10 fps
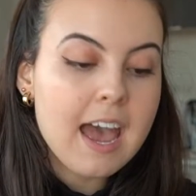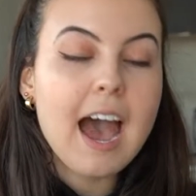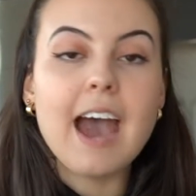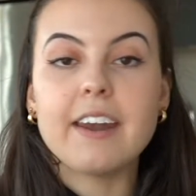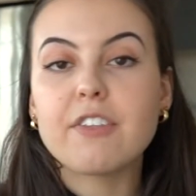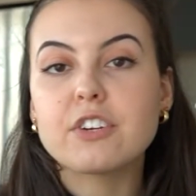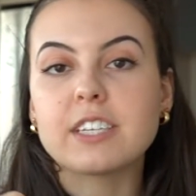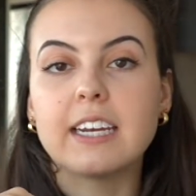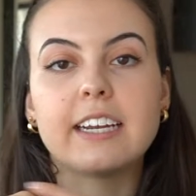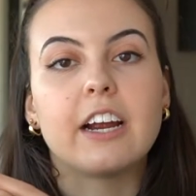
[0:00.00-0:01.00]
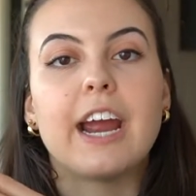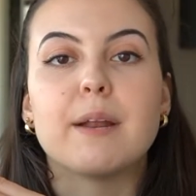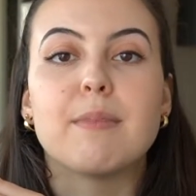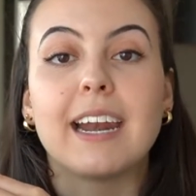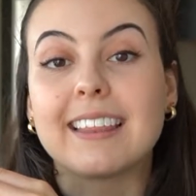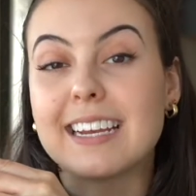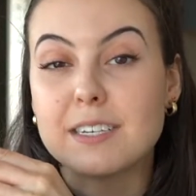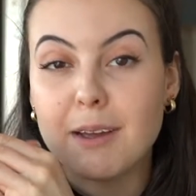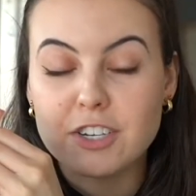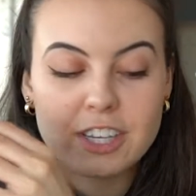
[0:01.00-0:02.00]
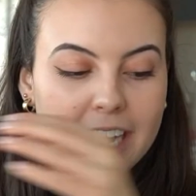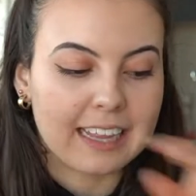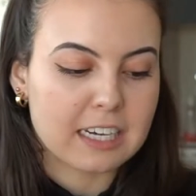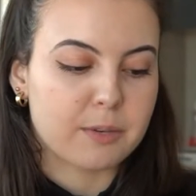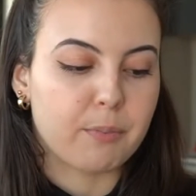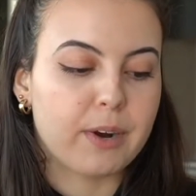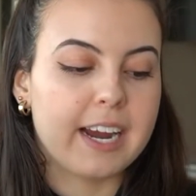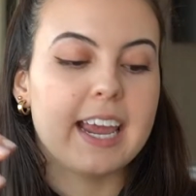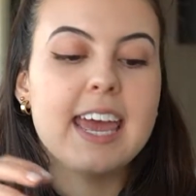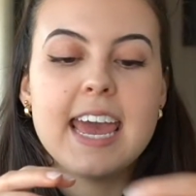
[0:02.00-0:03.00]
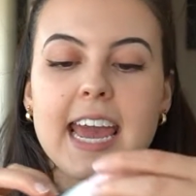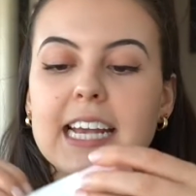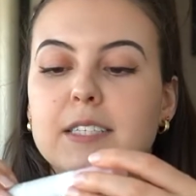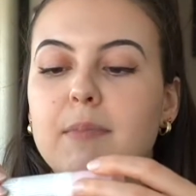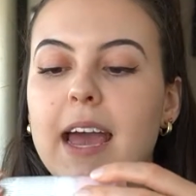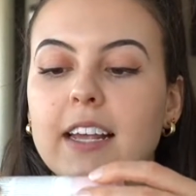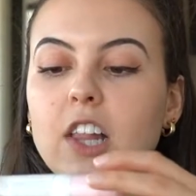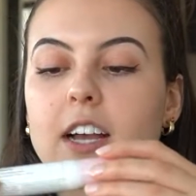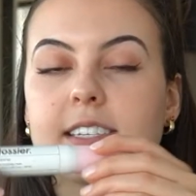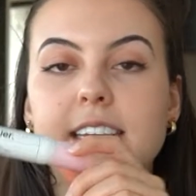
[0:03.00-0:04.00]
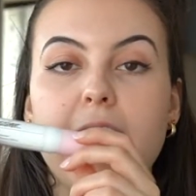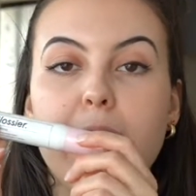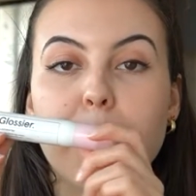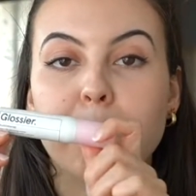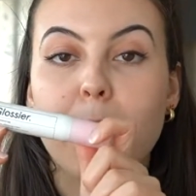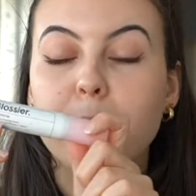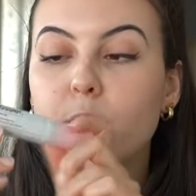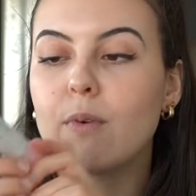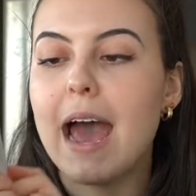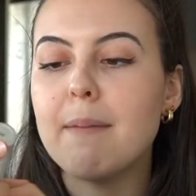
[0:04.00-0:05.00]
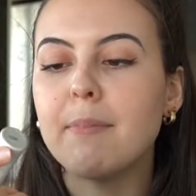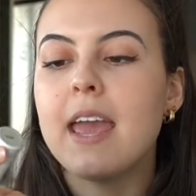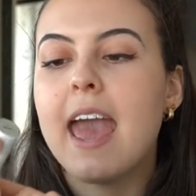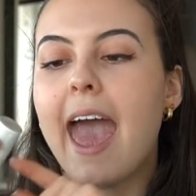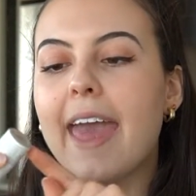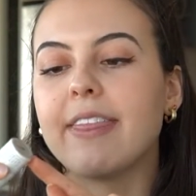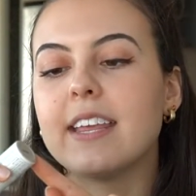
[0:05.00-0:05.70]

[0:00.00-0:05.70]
Another skincare item that I'd like to mention that I like to bring is my Glossier Bubble Wrap, and